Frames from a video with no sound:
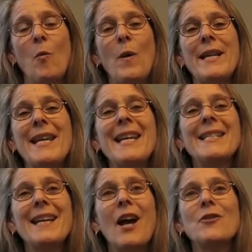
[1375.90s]
we
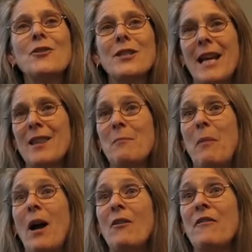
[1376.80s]
need to understand the
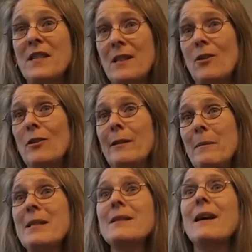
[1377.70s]
biophysical
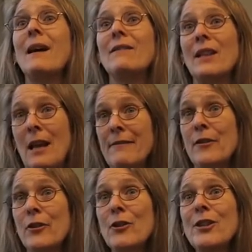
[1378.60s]
limits of life
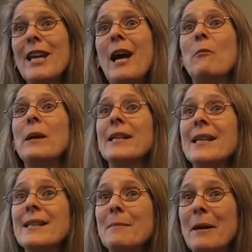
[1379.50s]
on Earth, and we
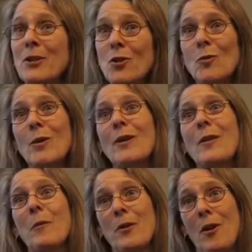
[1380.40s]
need to make sure that